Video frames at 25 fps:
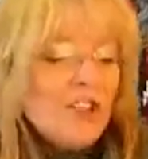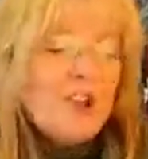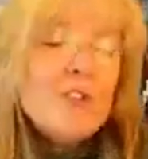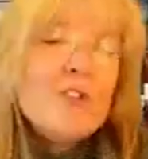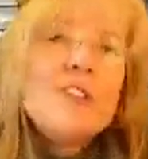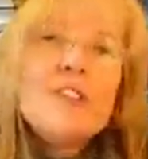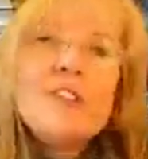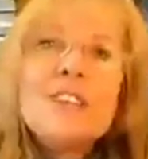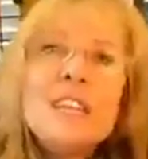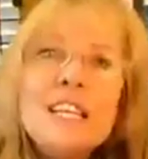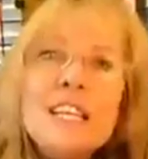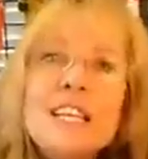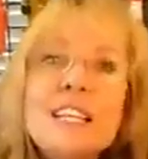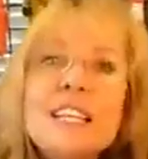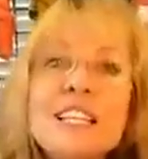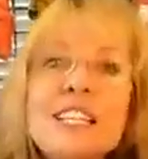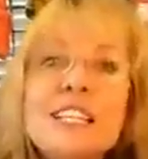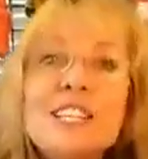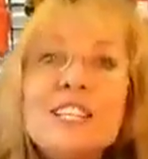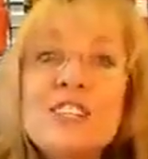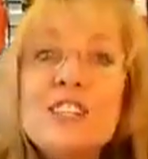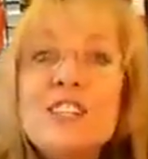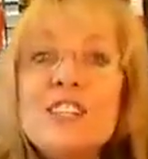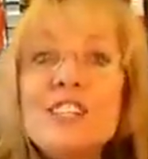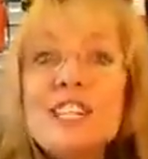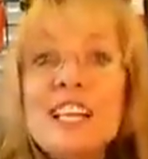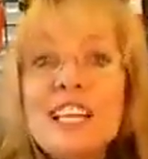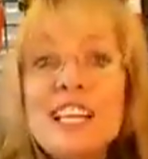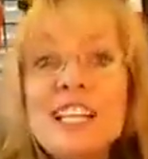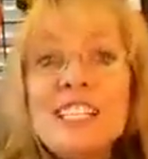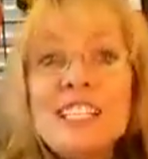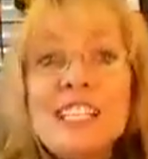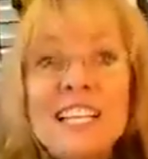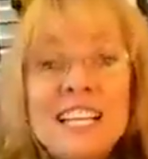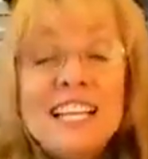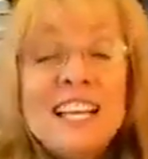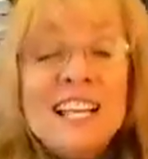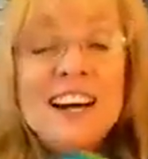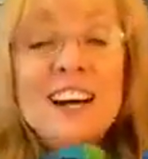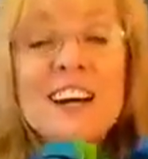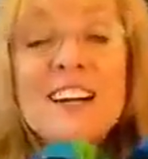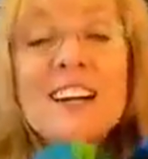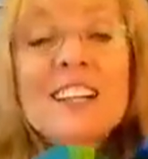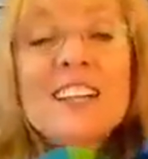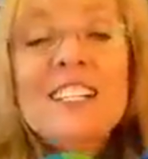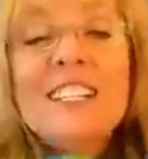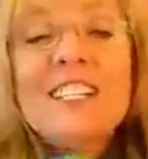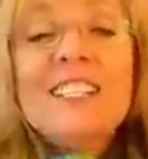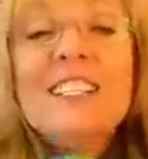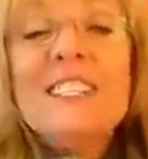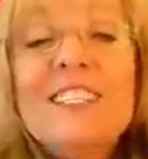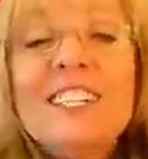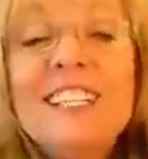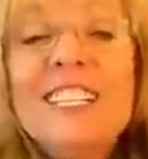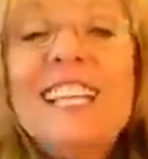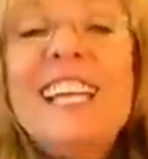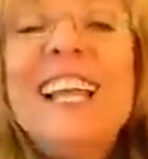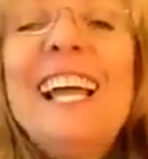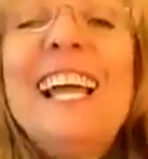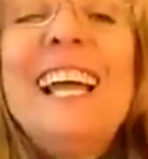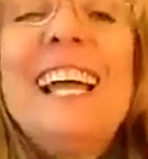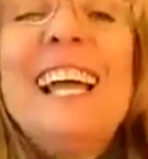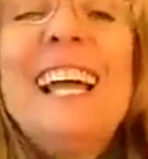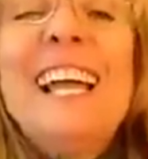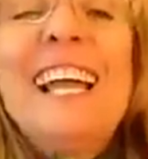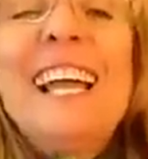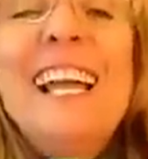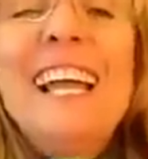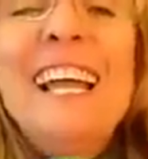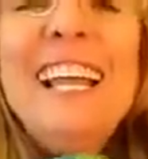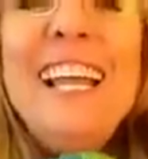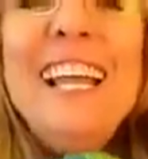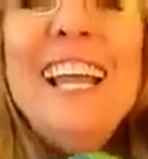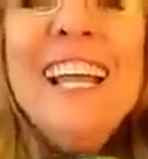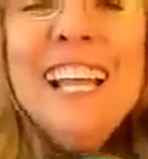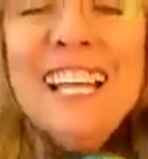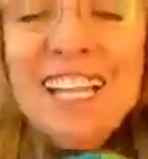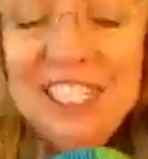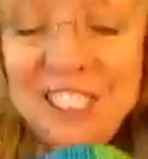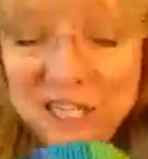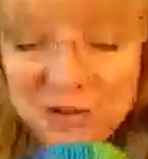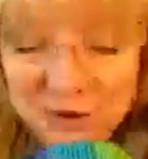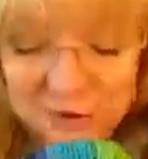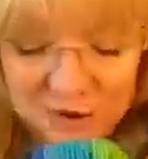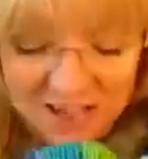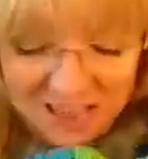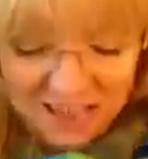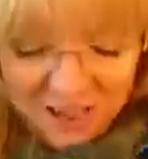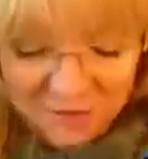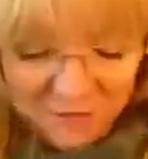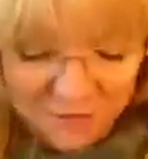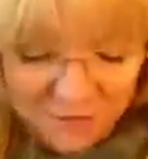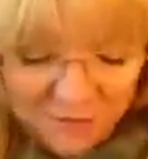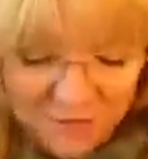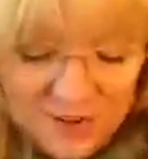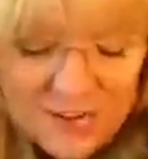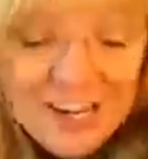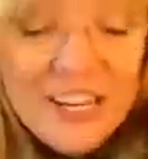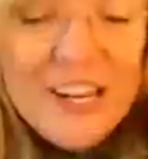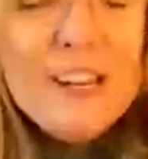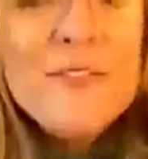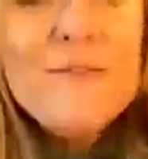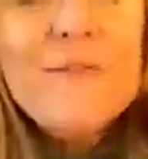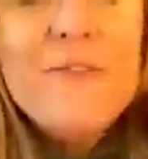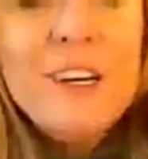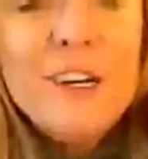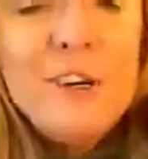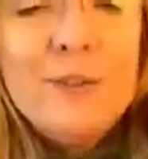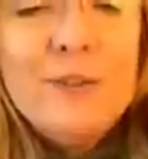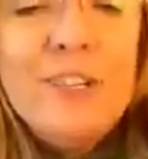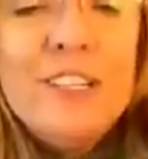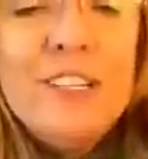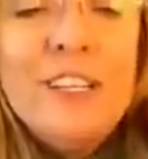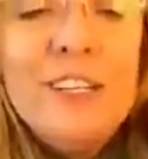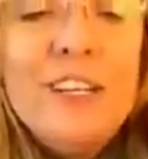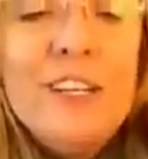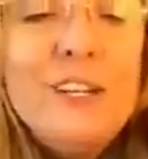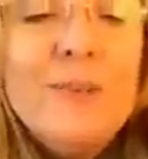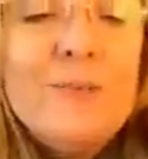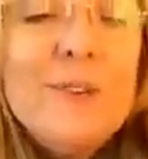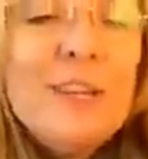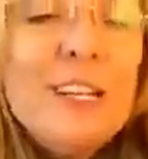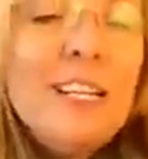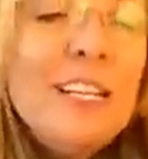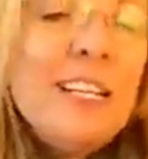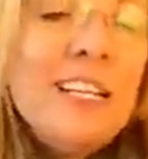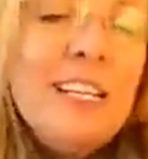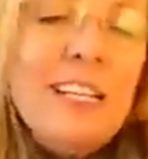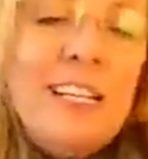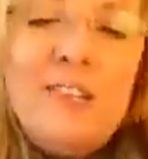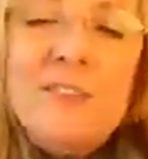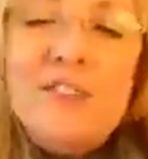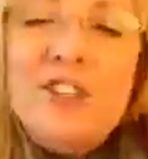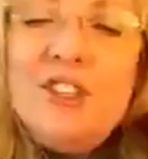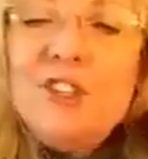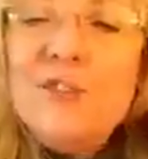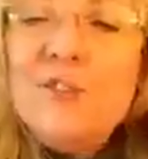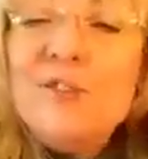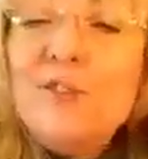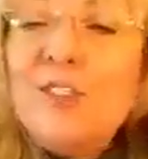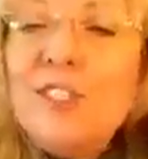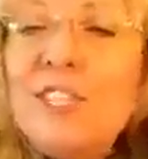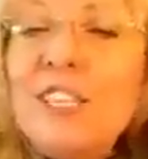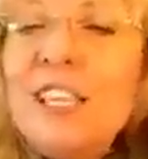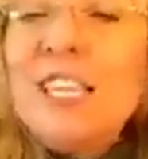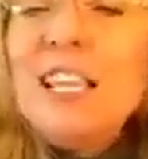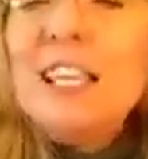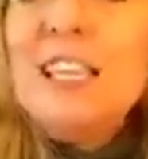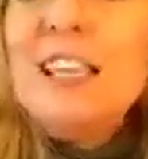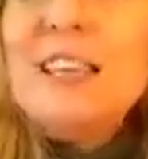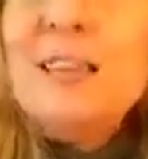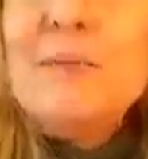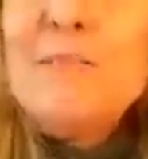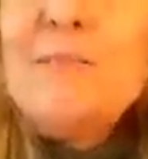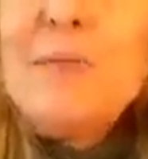don't you think this looks like Seahawks? So if we're going to vote, we're going to choose the